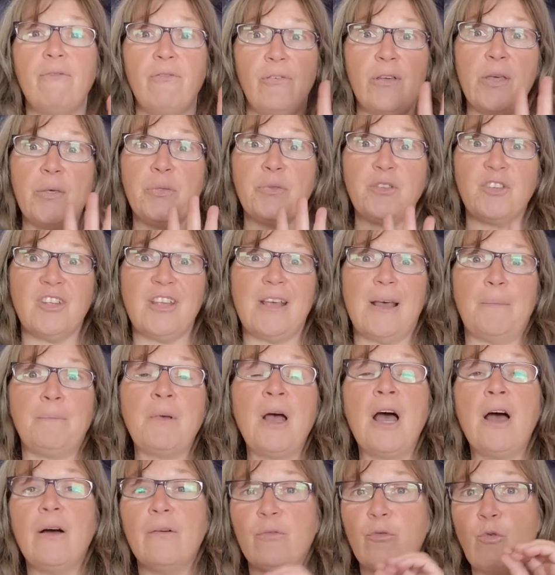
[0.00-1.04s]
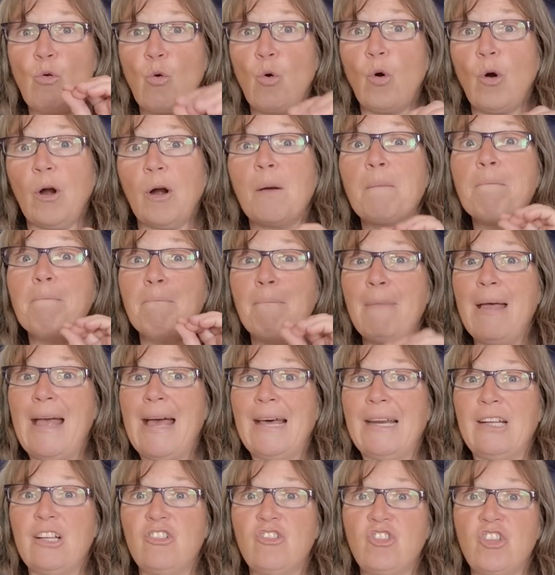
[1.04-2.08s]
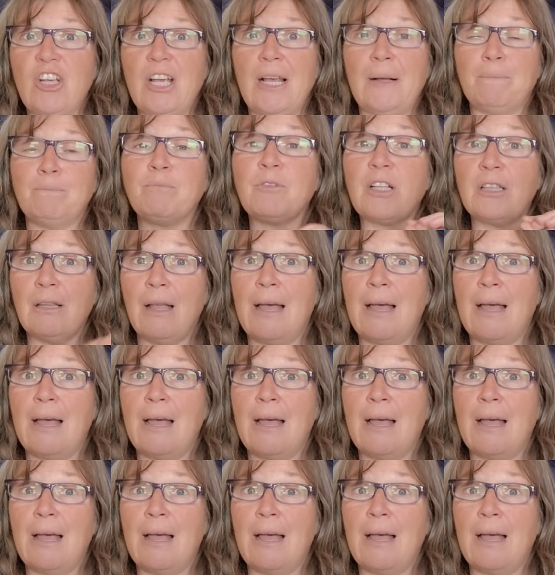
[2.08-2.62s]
fifth tip for managing